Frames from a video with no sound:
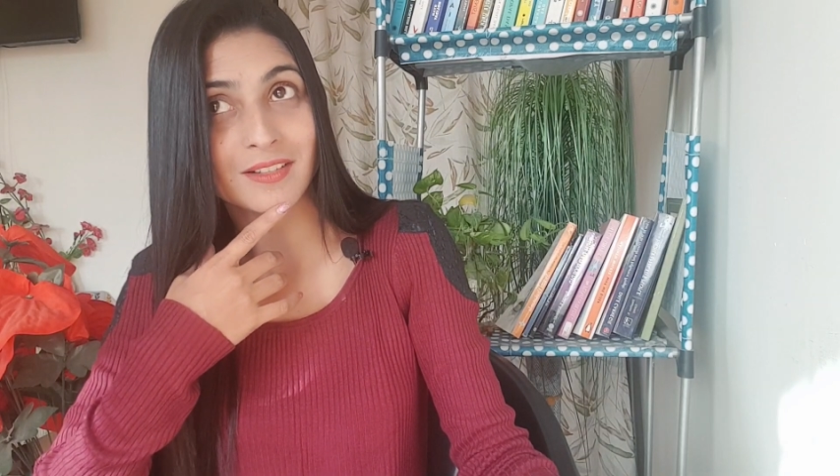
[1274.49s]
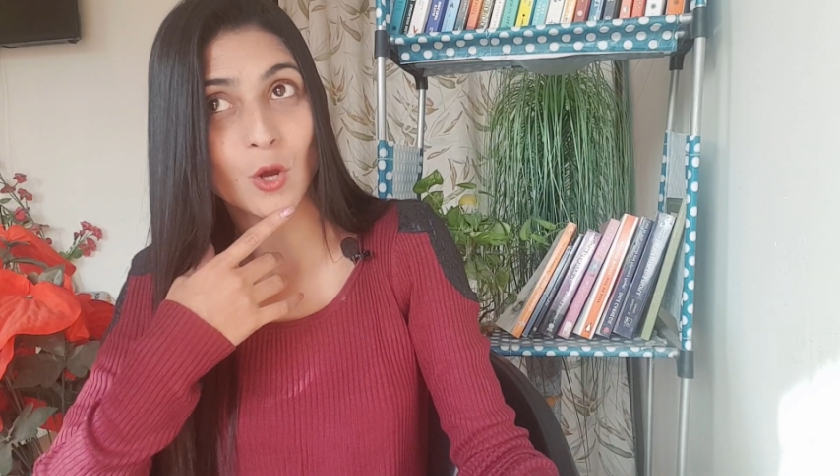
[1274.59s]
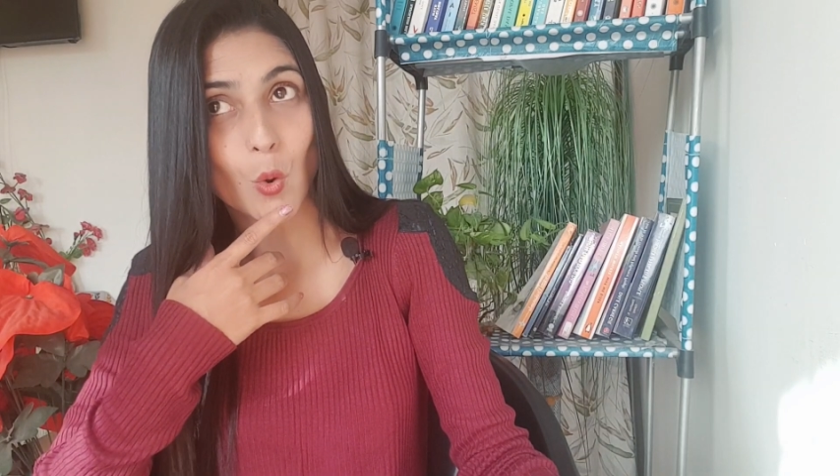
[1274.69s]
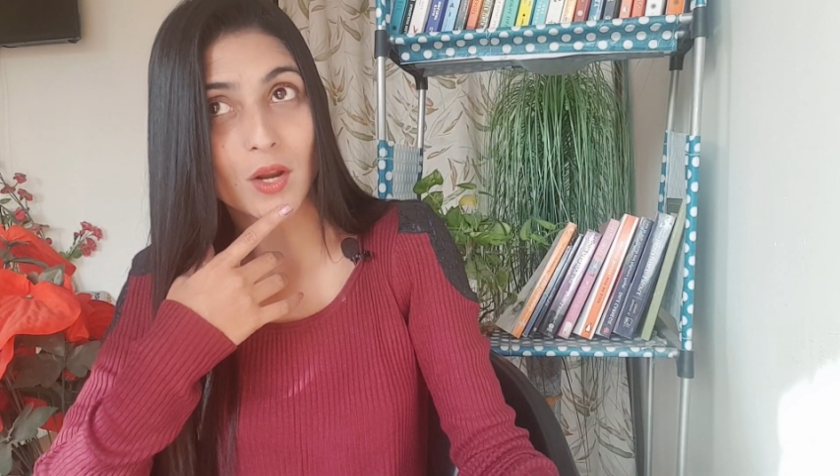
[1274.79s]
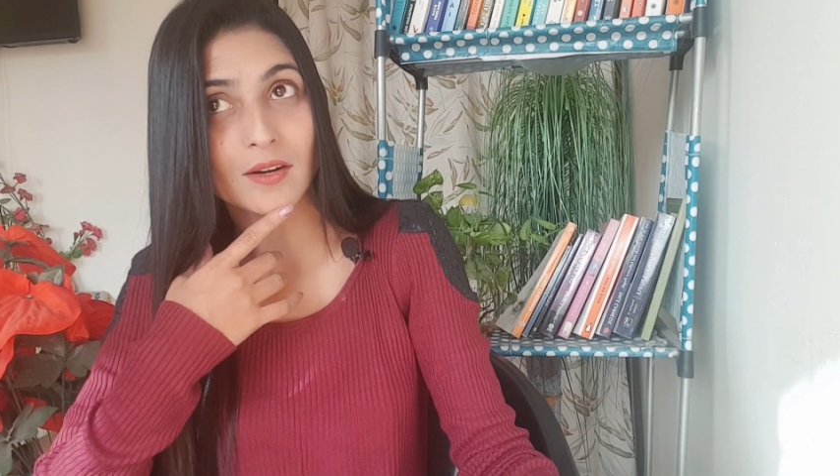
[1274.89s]

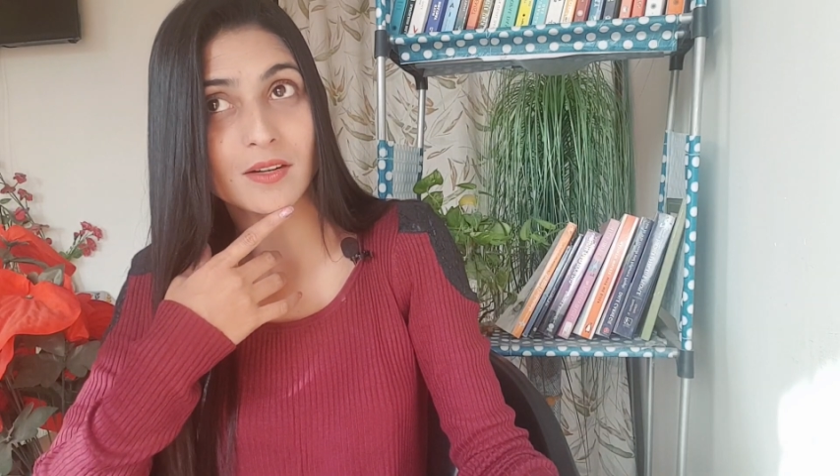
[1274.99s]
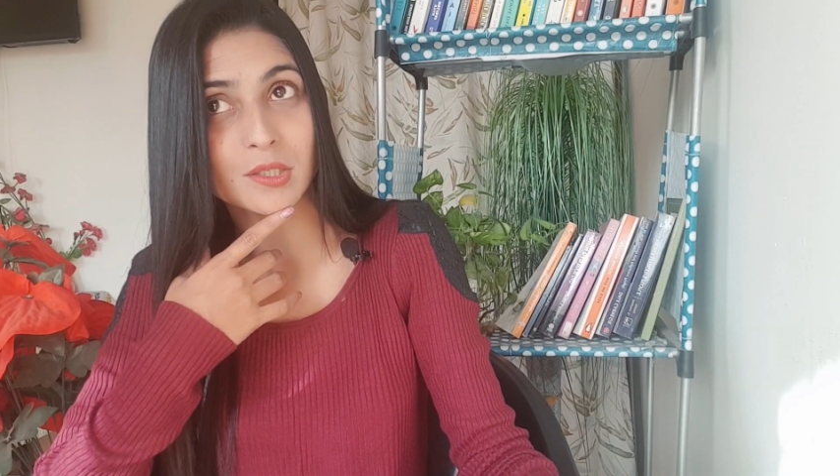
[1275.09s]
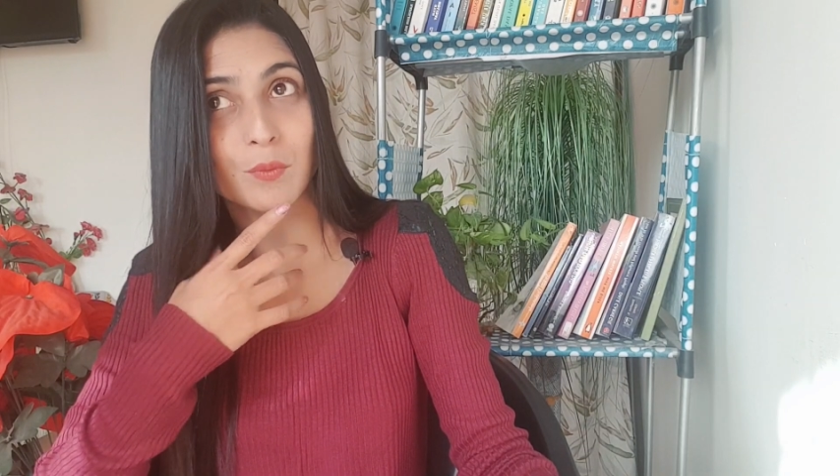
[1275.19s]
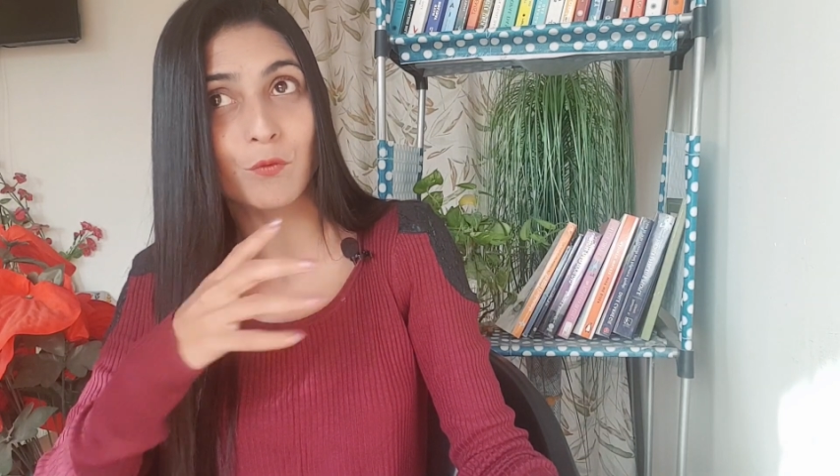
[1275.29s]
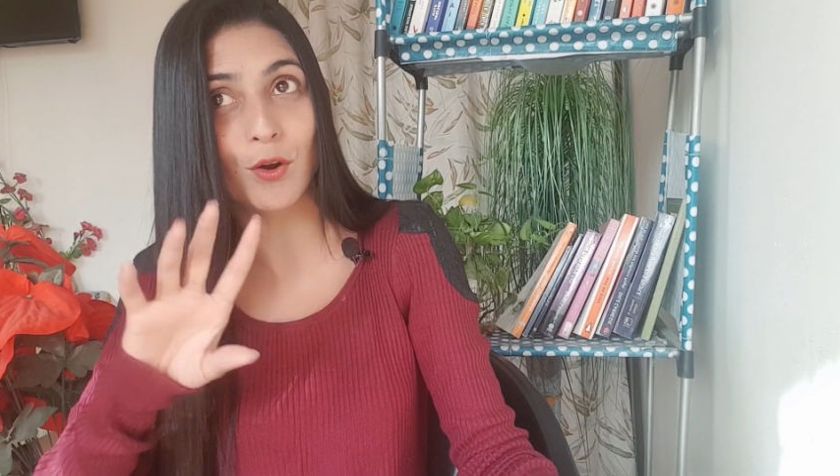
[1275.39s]

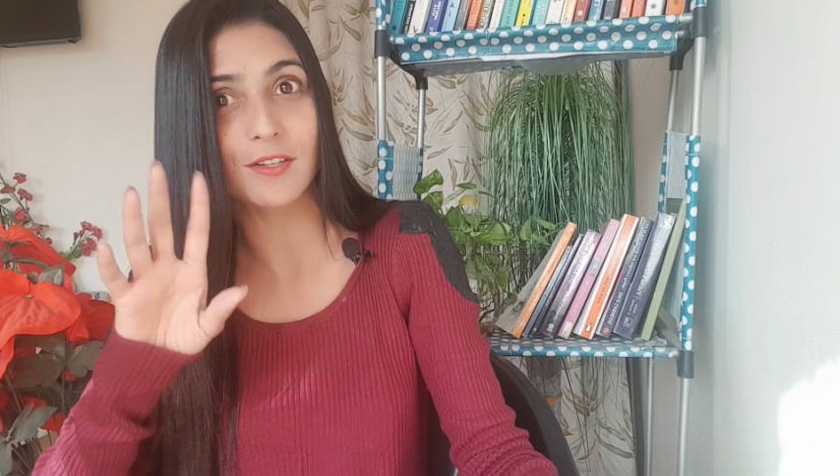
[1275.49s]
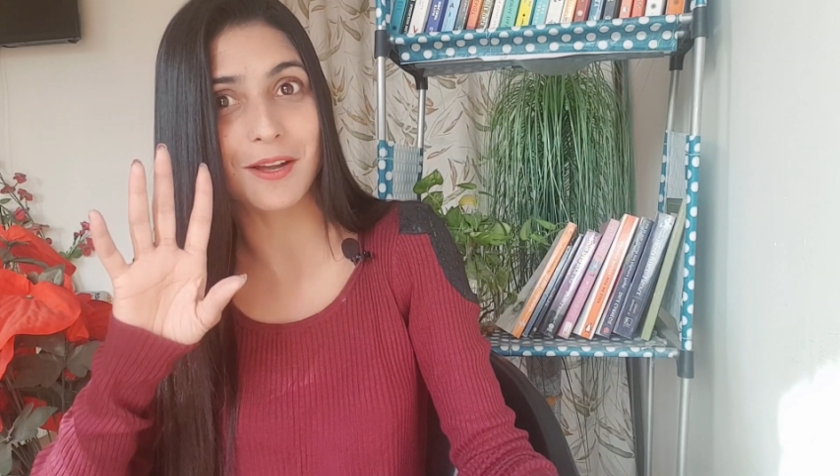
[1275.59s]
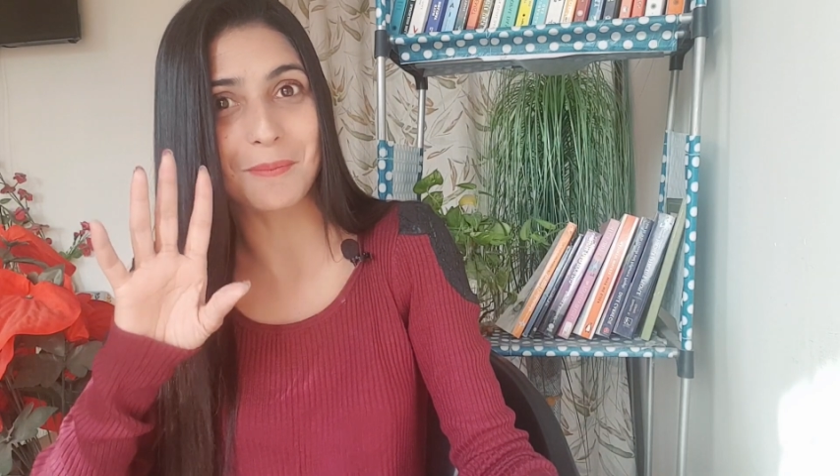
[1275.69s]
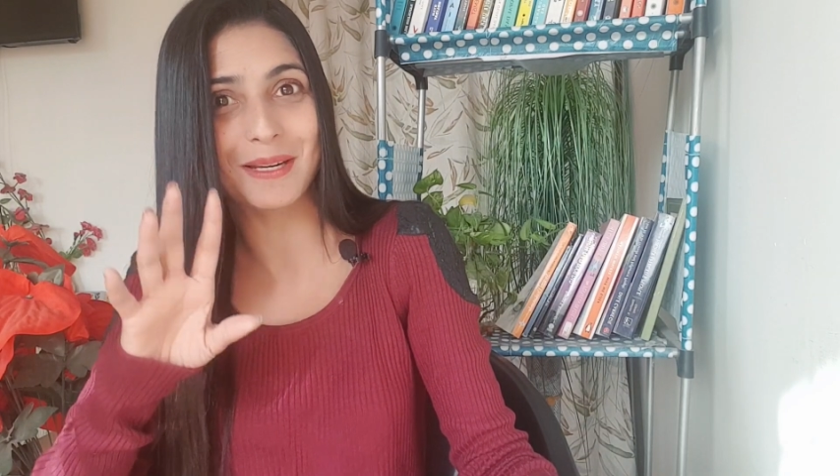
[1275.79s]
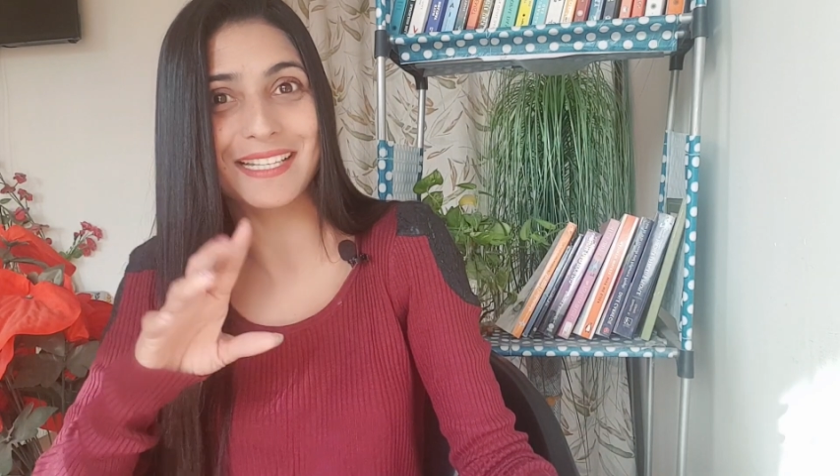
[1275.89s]
co-learners for
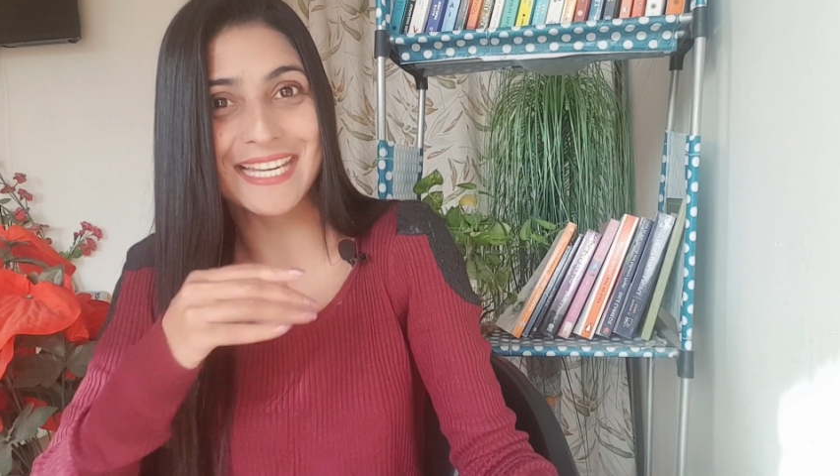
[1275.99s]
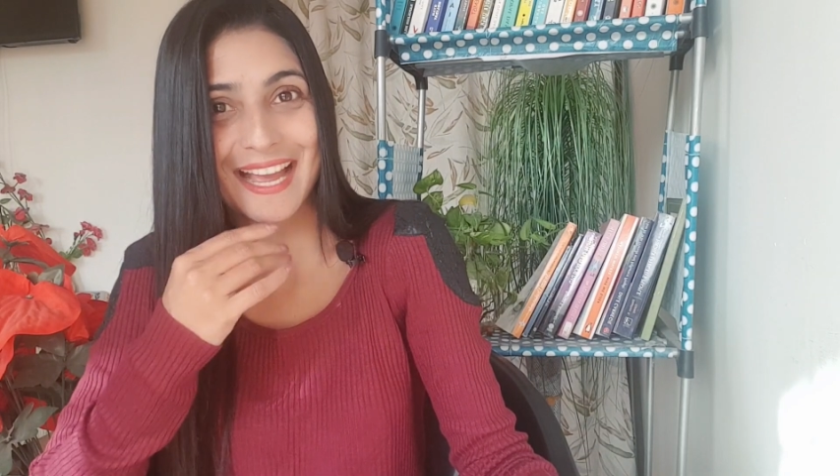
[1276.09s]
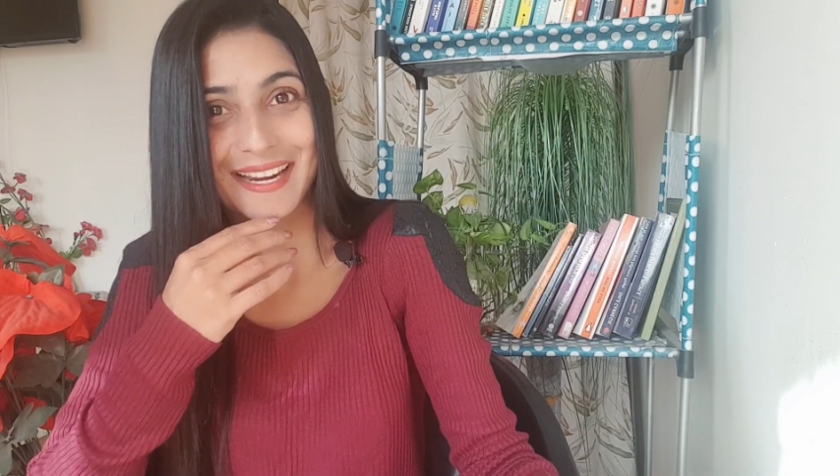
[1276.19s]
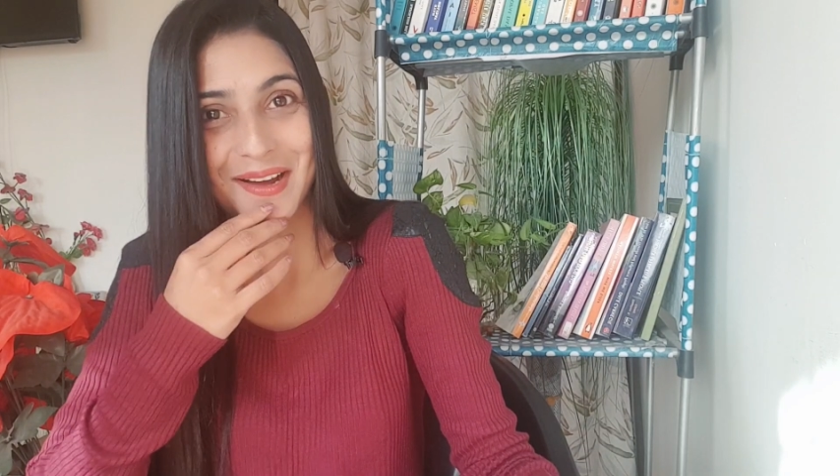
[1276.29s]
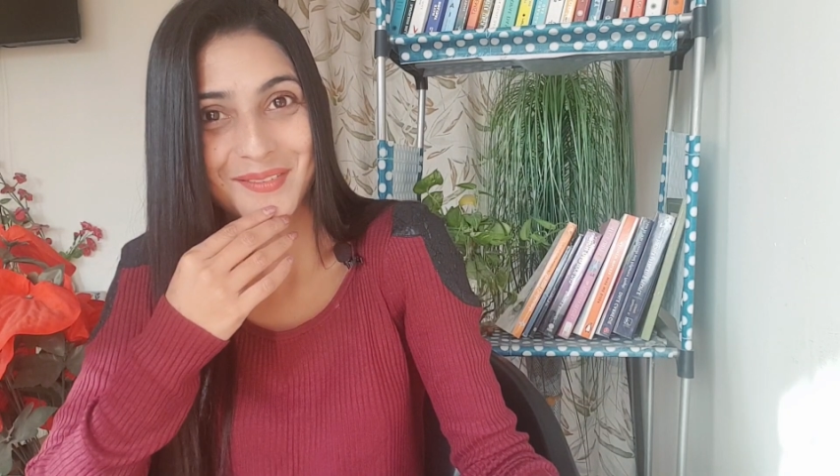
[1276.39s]
complete
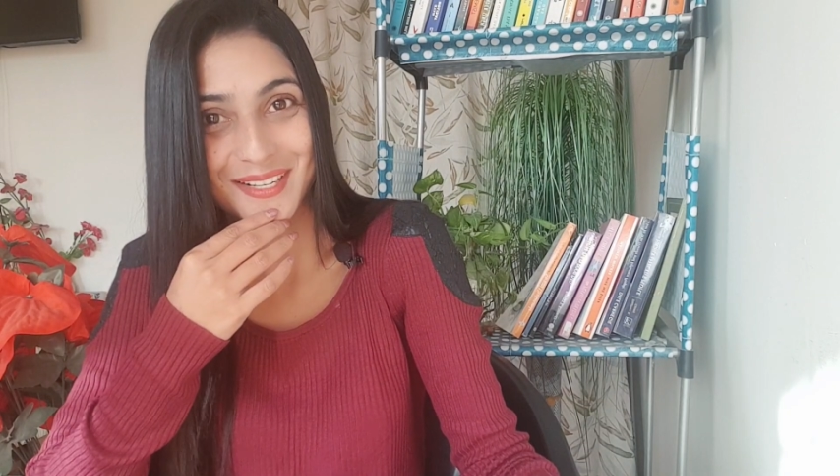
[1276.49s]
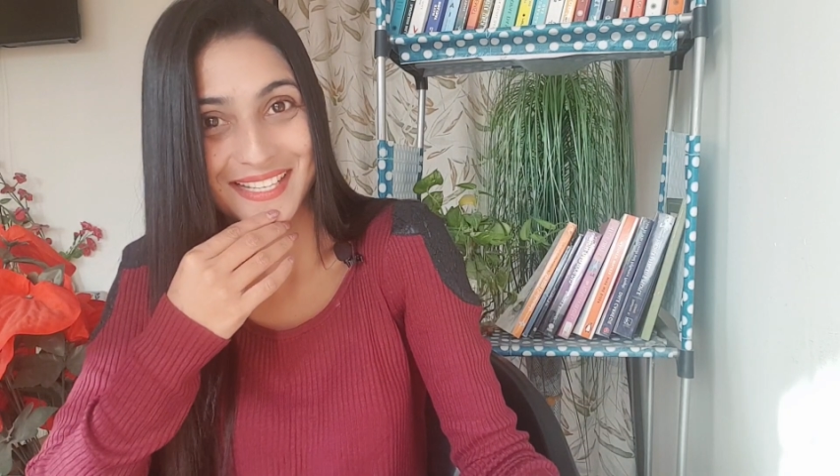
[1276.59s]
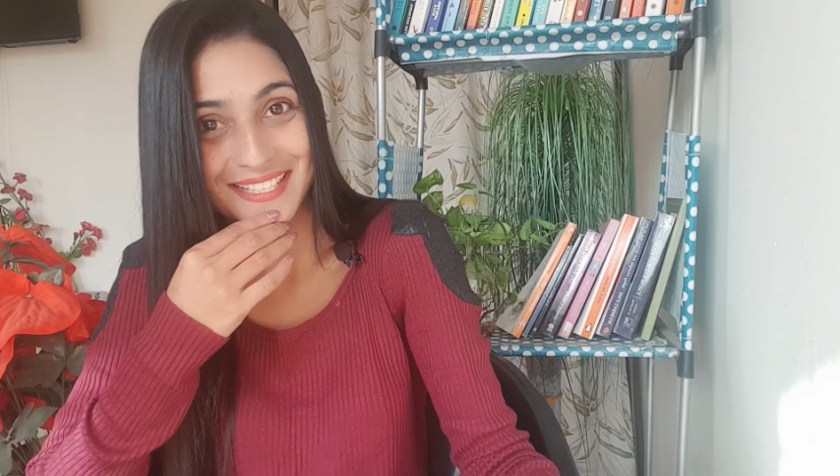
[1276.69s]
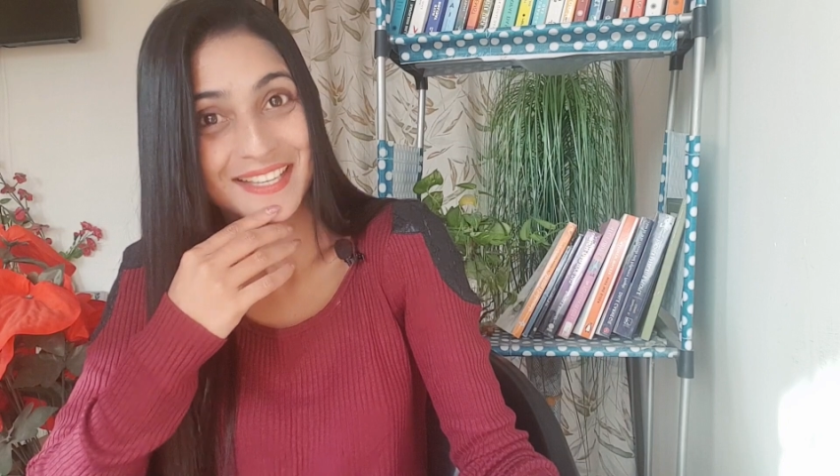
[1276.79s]
10 hours.